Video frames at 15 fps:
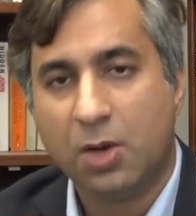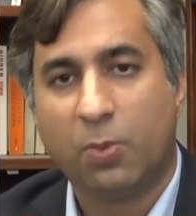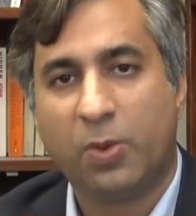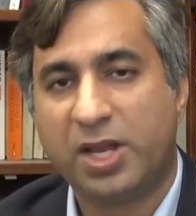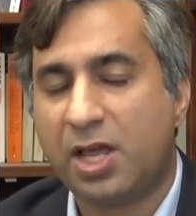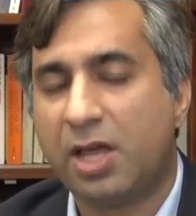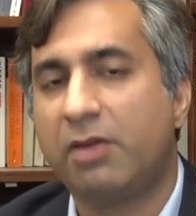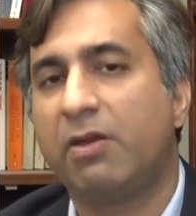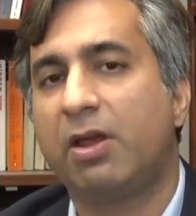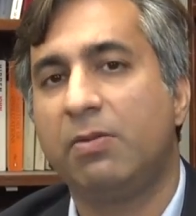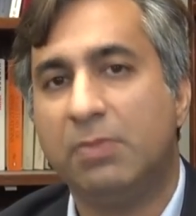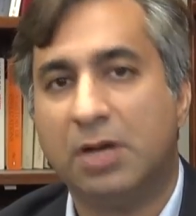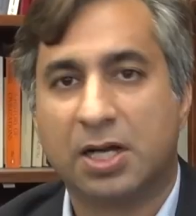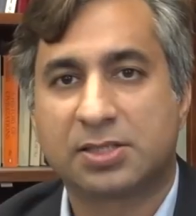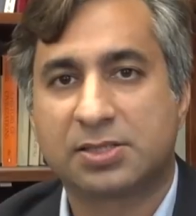When I
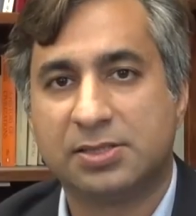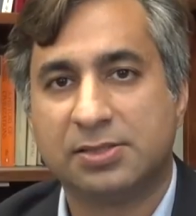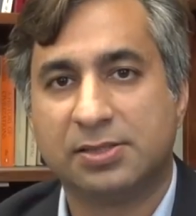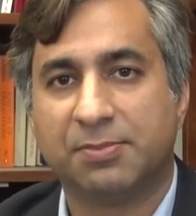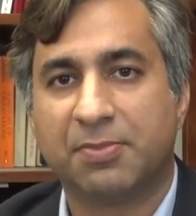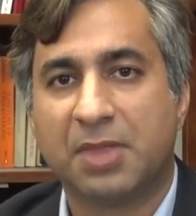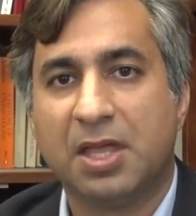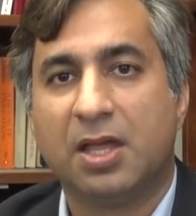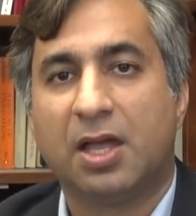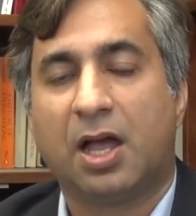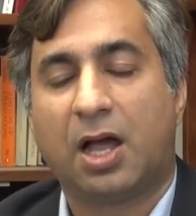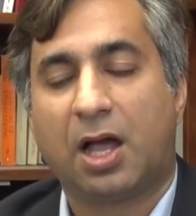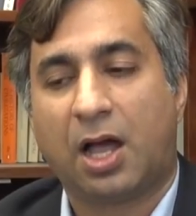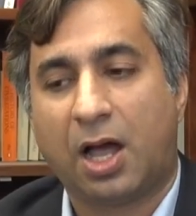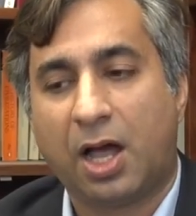read Marxism,
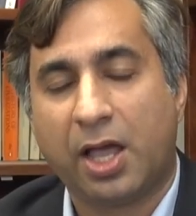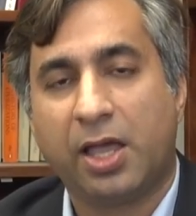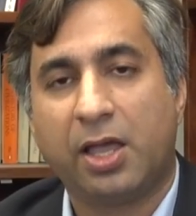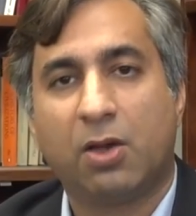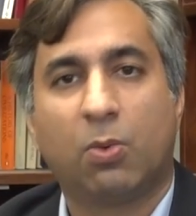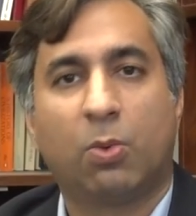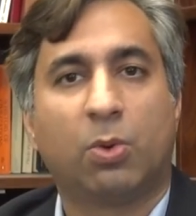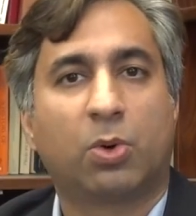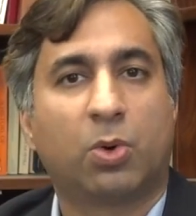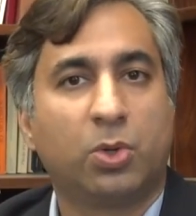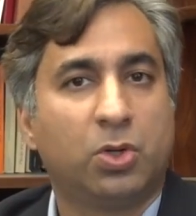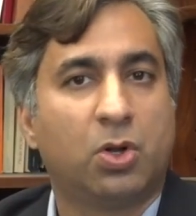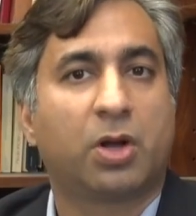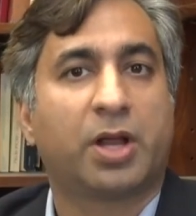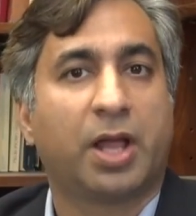I
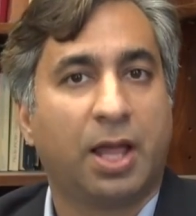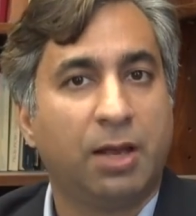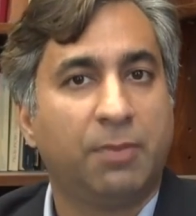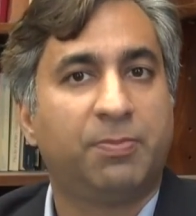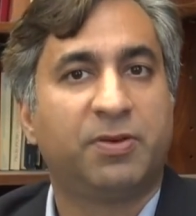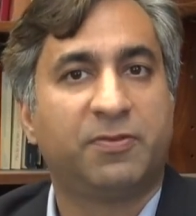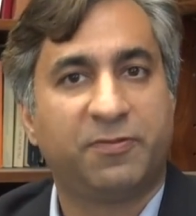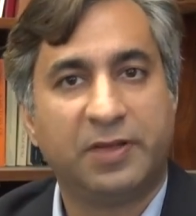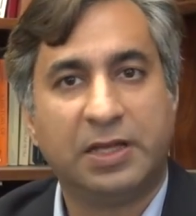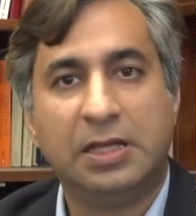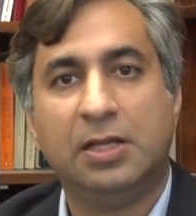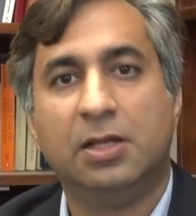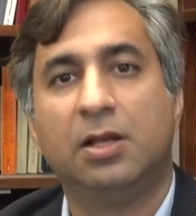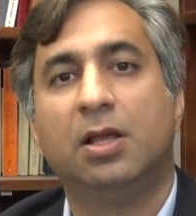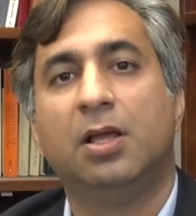could not help but
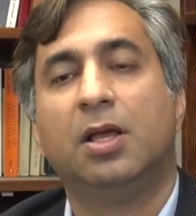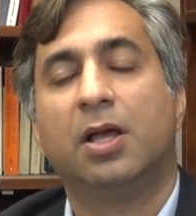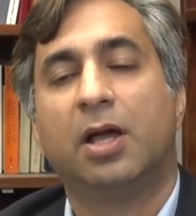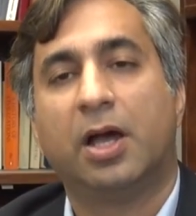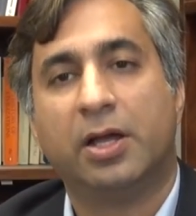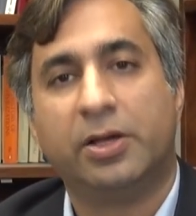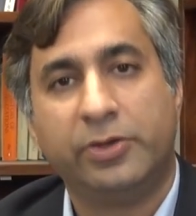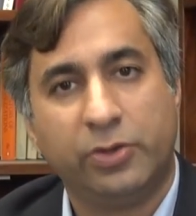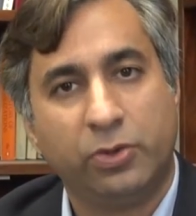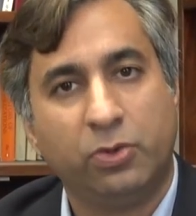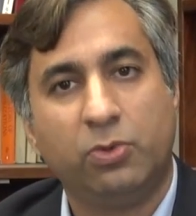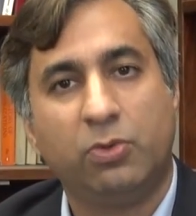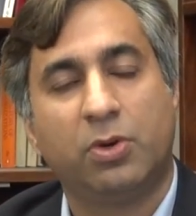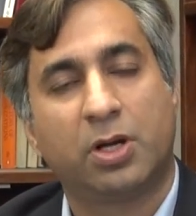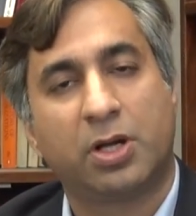feel a
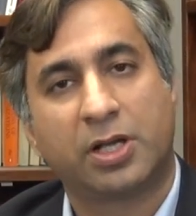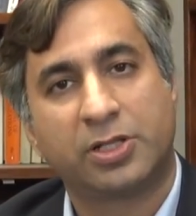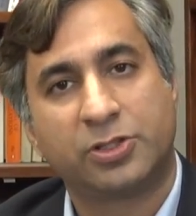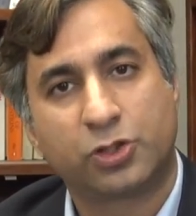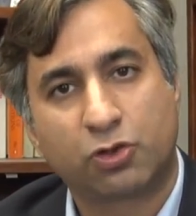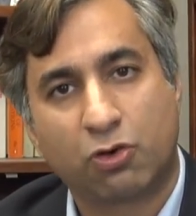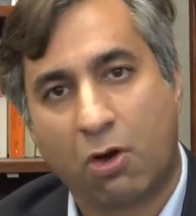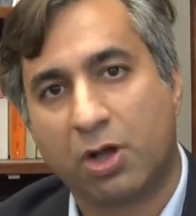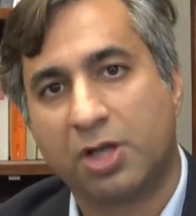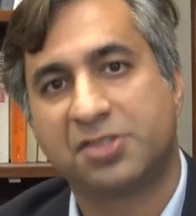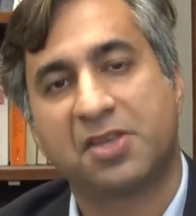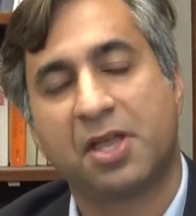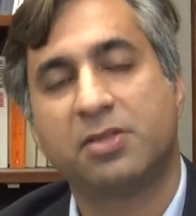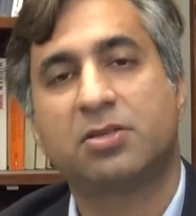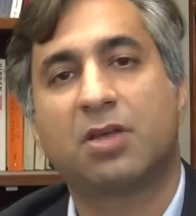new and stronger
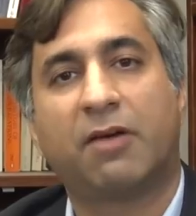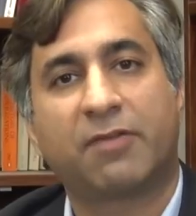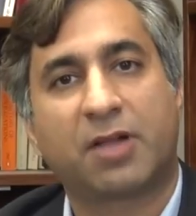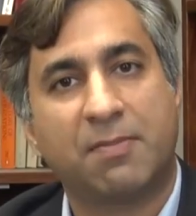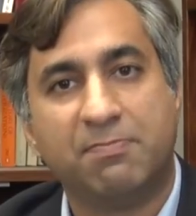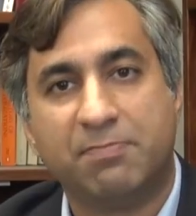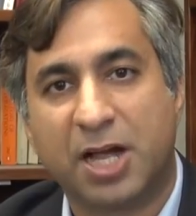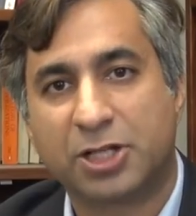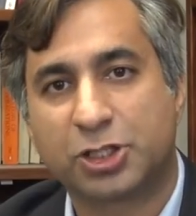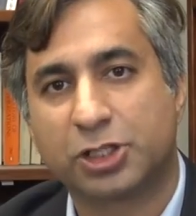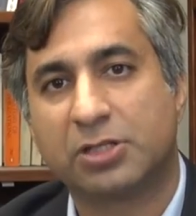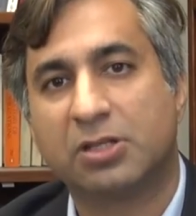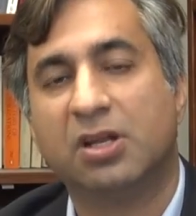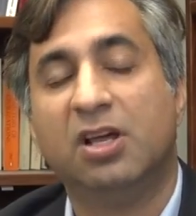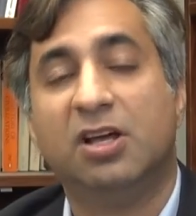sense of
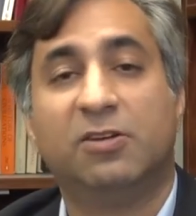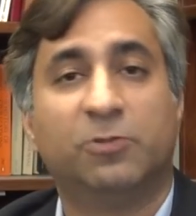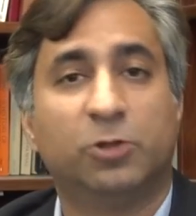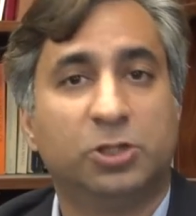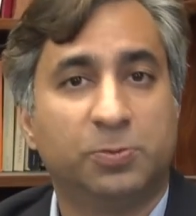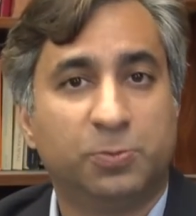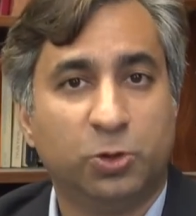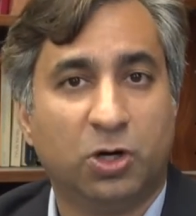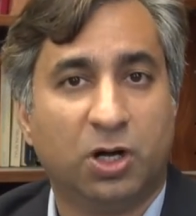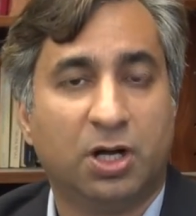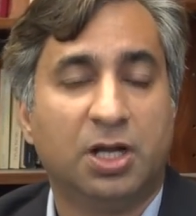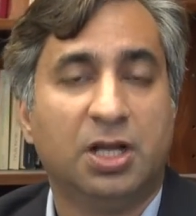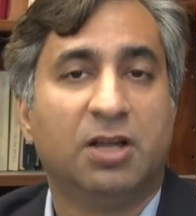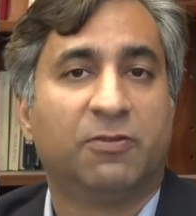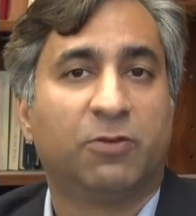compassion for the
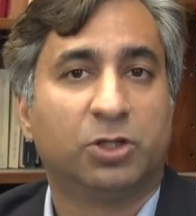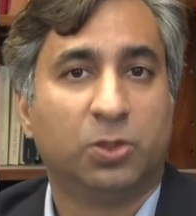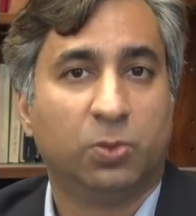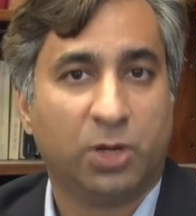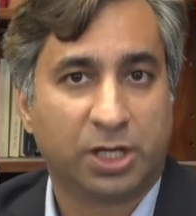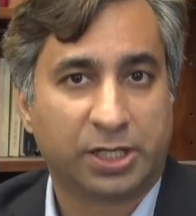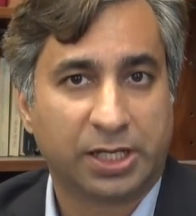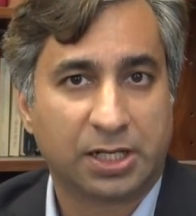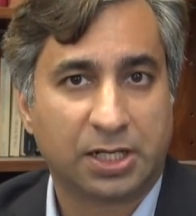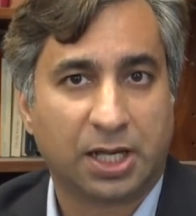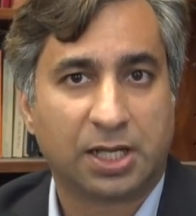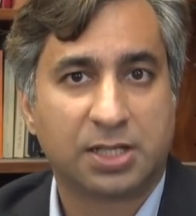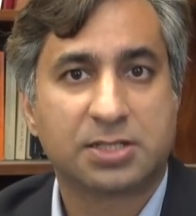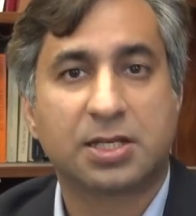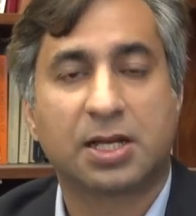poor, for the working
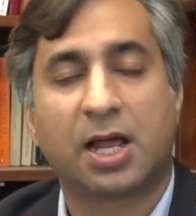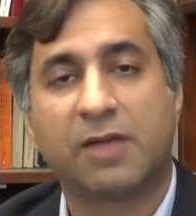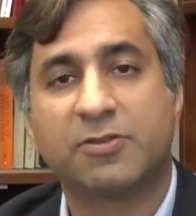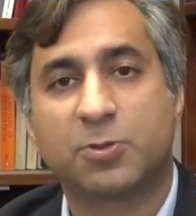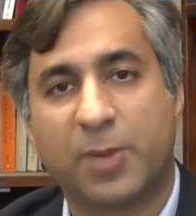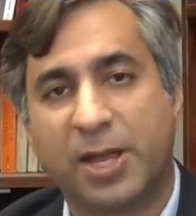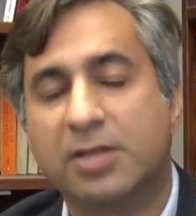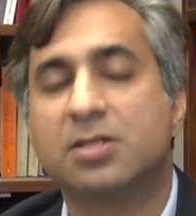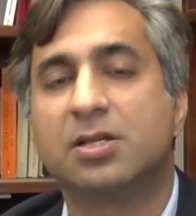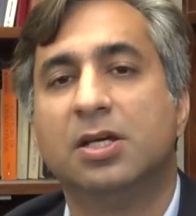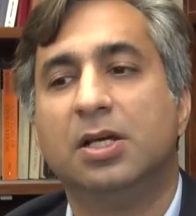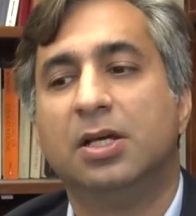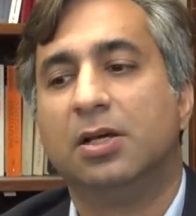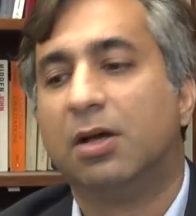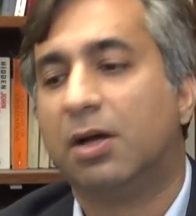class. And I've spent,
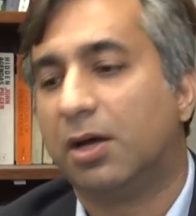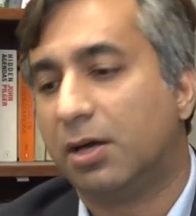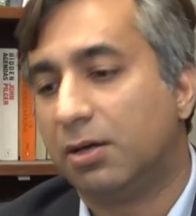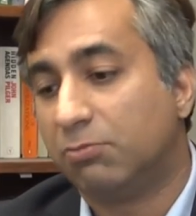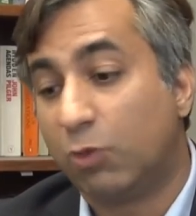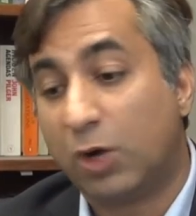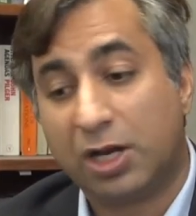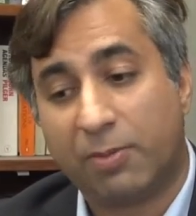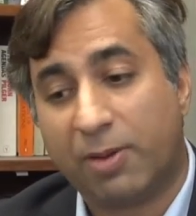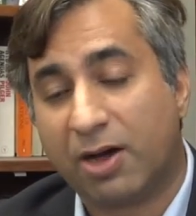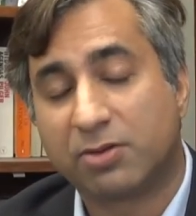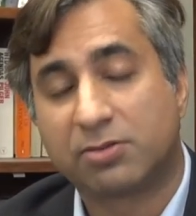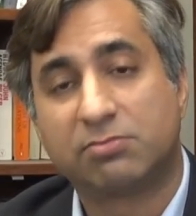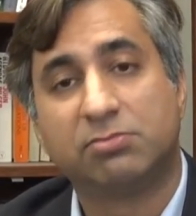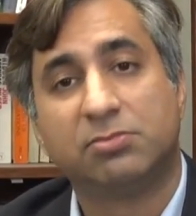
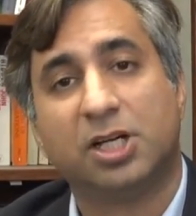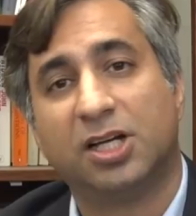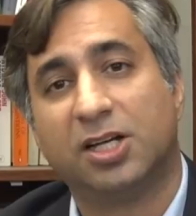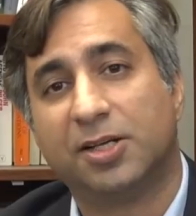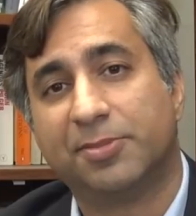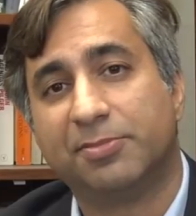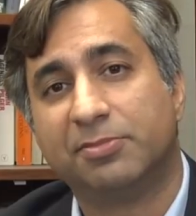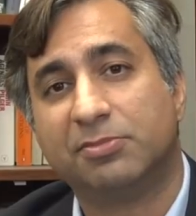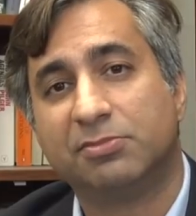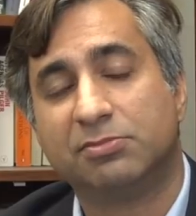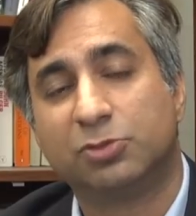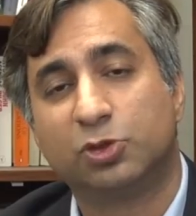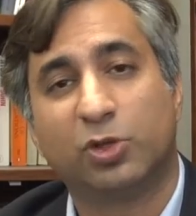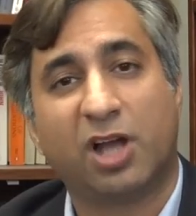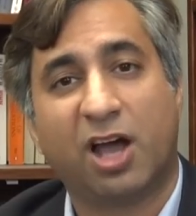about
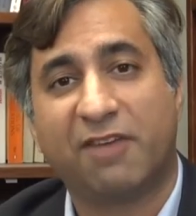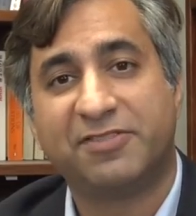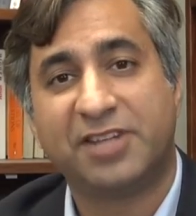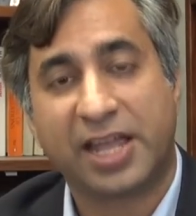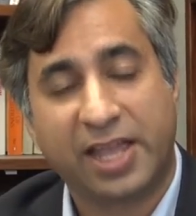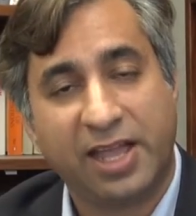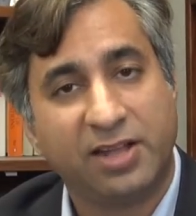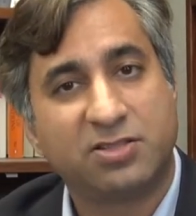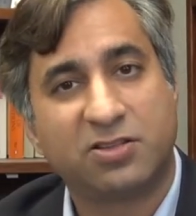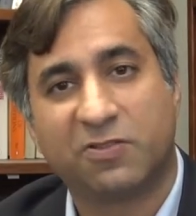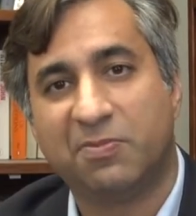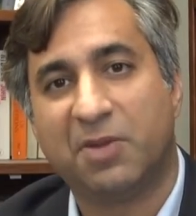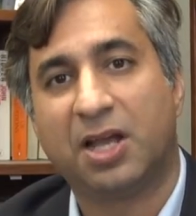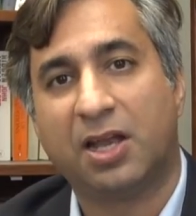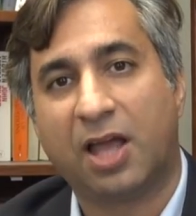2.5 decades
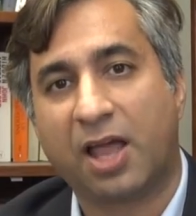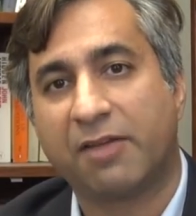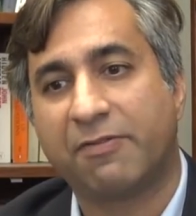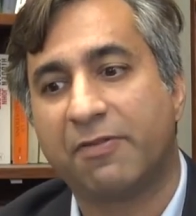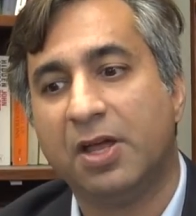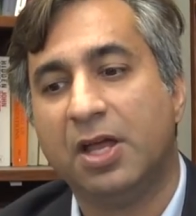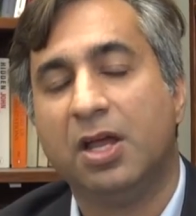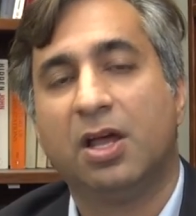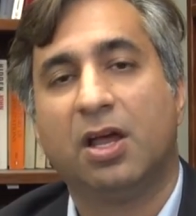of my life